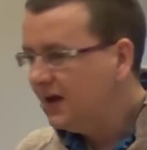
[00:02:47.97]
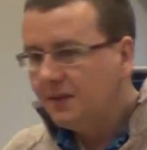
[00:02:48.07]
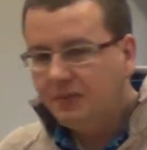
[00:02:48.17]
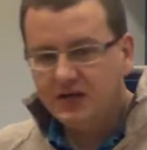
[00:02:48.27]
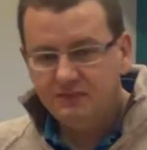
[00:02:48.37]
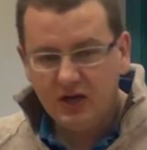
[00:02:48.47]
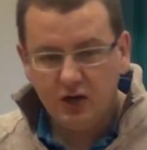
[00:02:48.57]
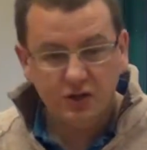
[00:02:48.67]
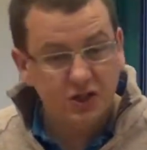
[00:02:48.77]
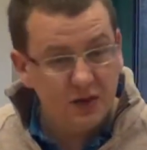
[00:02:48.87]
but it's
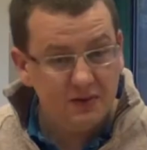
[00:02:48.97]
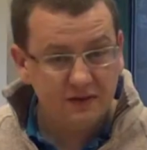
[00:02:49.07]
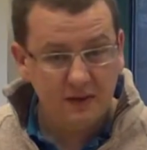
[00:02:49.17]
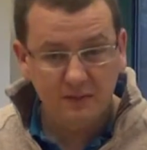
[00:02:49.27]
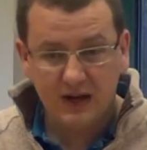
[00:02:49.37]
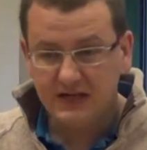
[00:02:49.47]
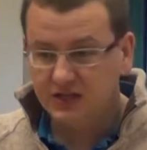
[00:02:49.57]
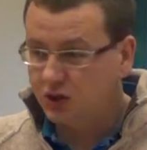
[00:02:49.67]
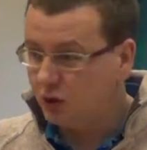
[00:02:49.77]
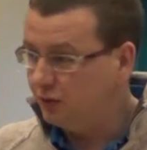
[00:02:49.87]
because she was from a place
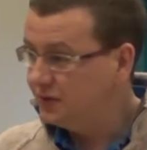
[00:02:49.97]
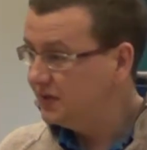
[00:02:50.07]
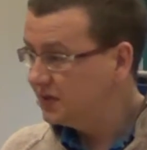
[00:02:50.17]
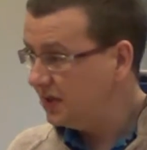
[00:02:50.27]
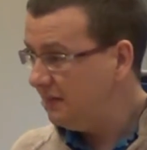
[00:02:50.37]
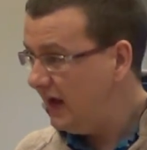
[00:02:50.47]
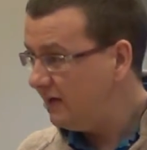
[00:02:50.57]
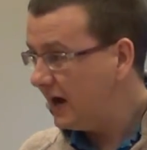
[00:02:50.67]
called Samaria.